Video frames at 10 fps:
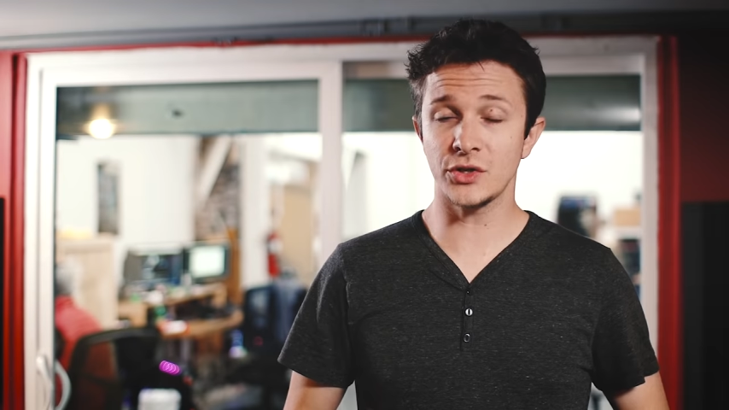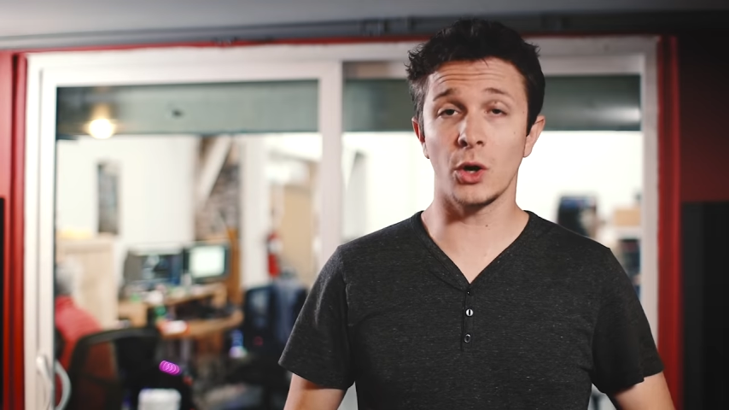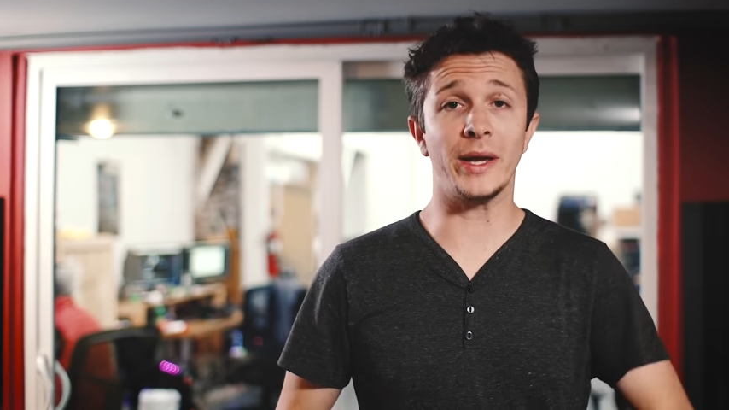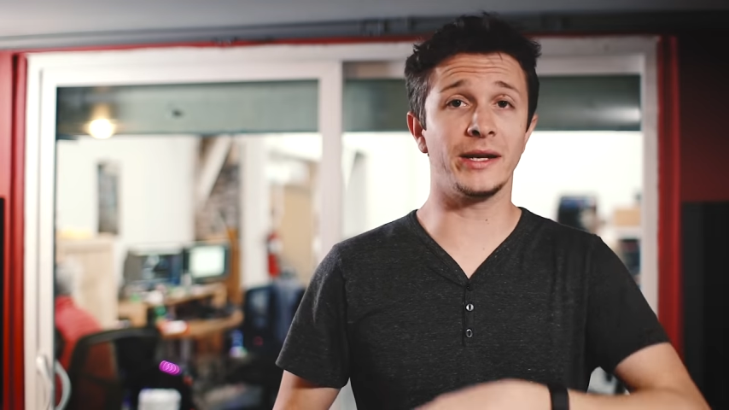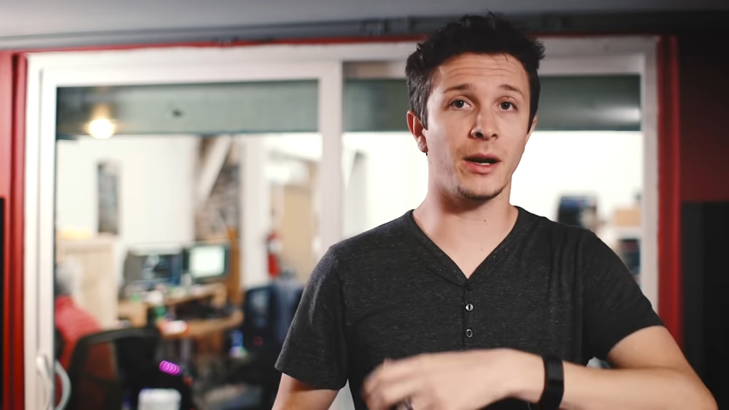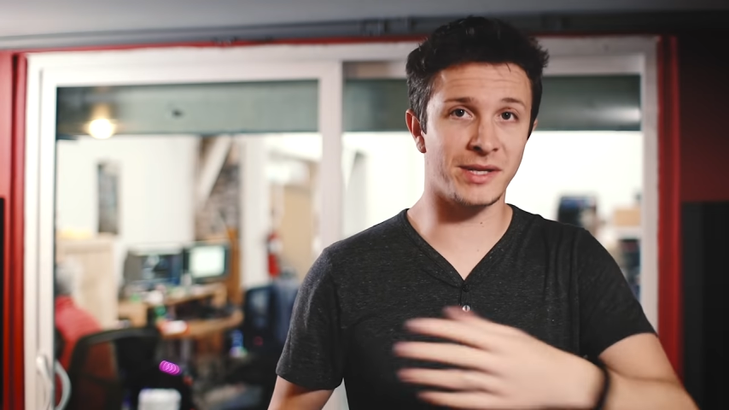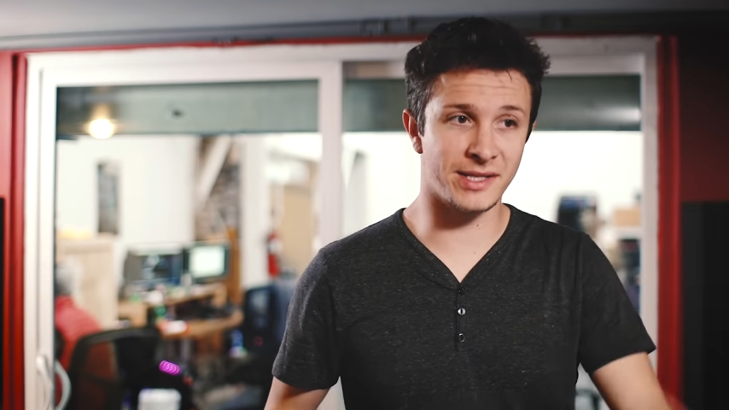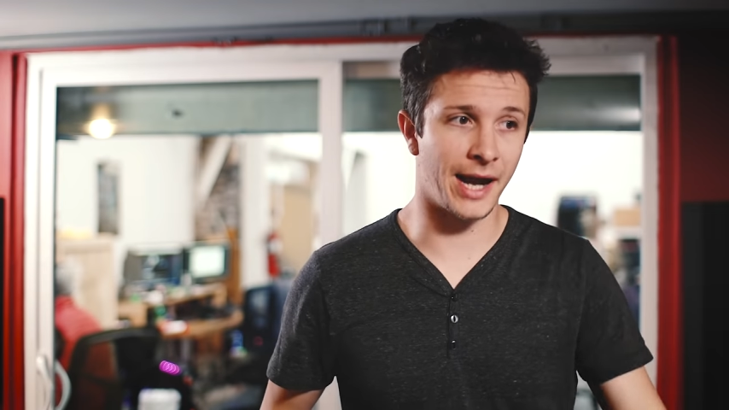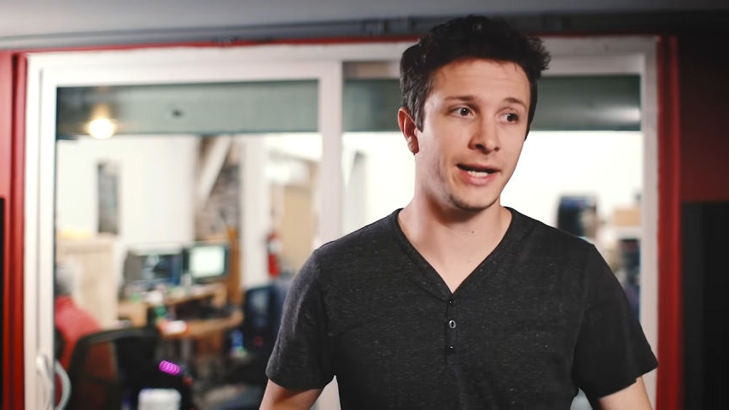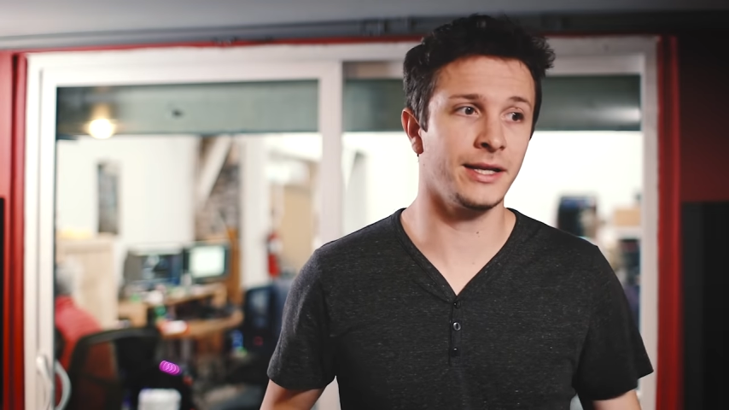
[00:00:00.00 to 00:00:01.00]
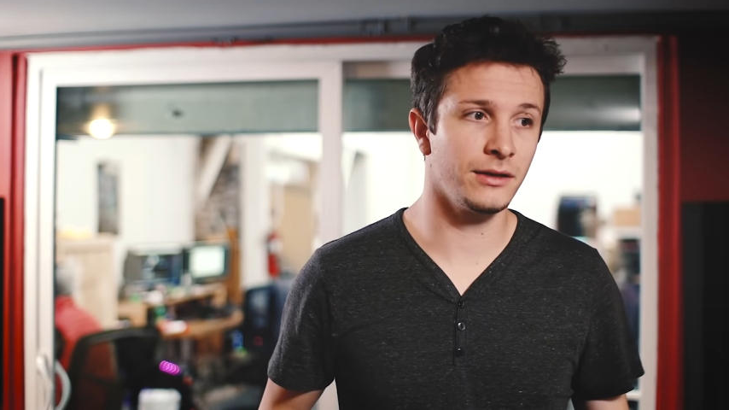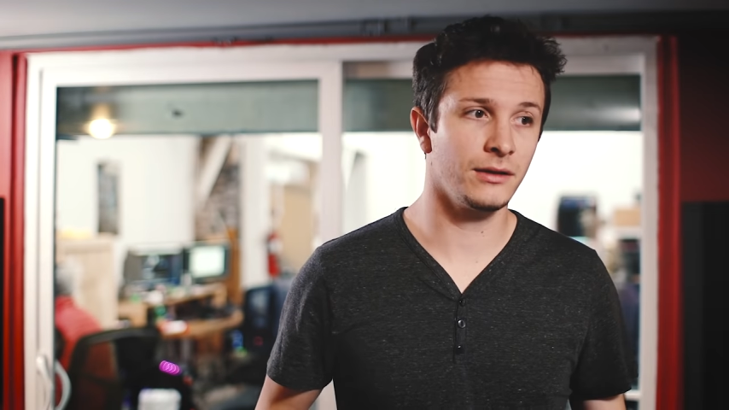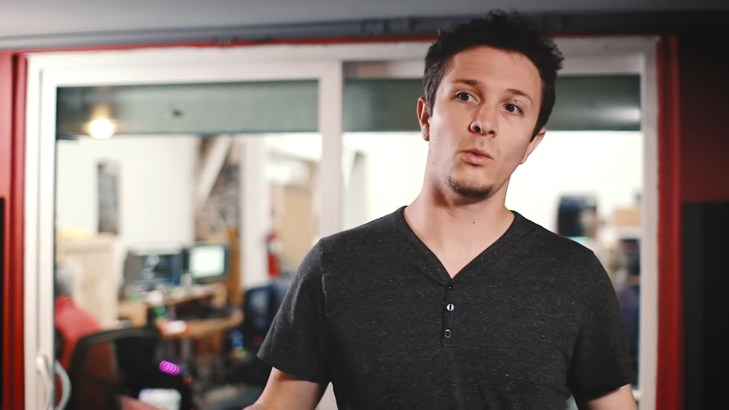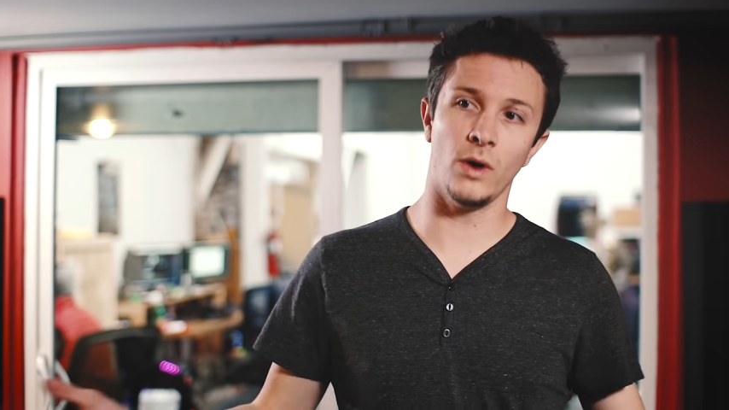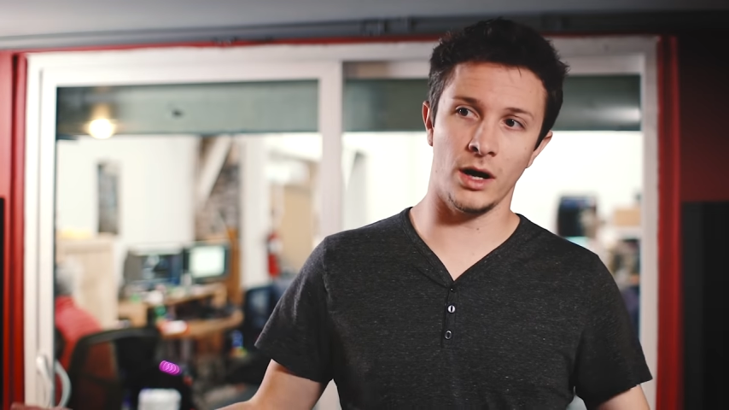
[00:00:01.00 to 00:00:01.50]
So we ended up deciding
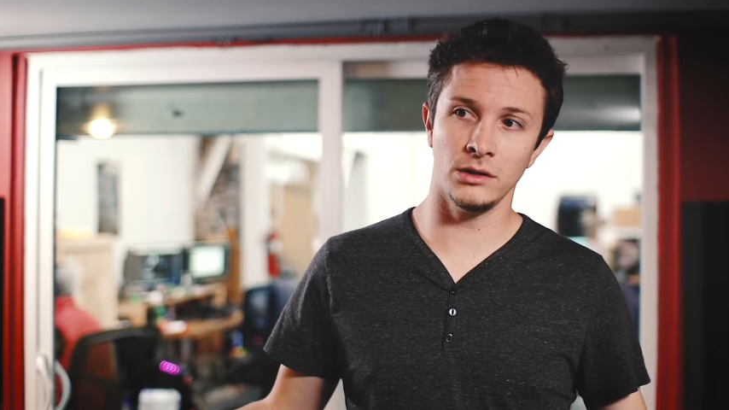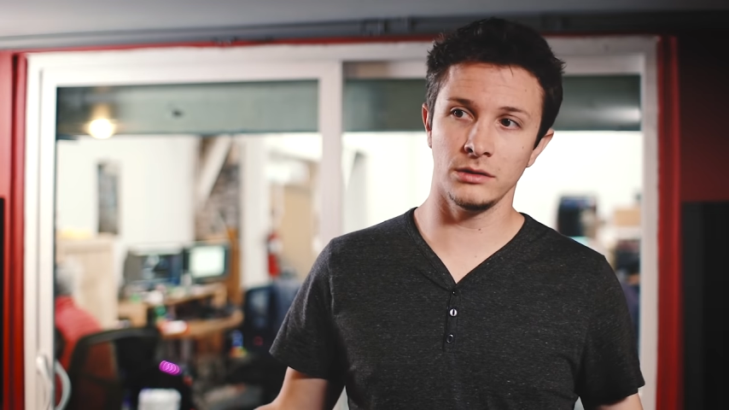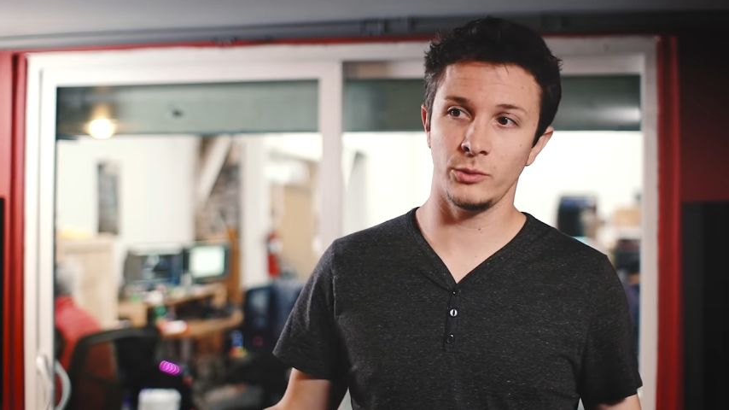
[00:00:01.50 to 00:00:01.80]
well,